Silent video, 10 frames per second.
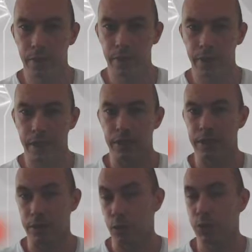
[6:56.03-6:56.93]
as
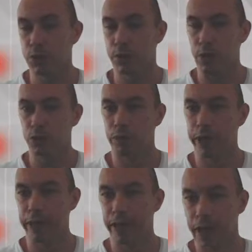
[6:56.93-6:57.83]
it's also an ultra rare
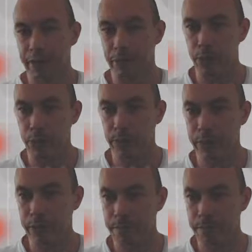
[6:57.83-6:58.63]
to get. I haven't pulled one yet.